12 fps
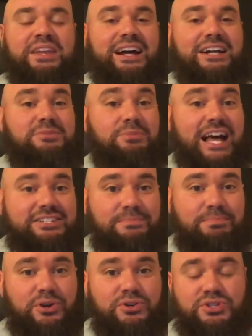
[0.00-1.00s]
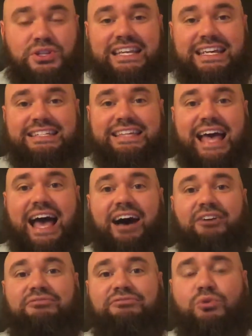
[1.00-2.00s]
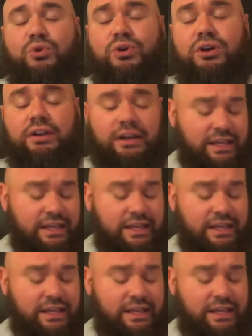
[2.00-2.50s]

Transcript: Got some lines and purselines out for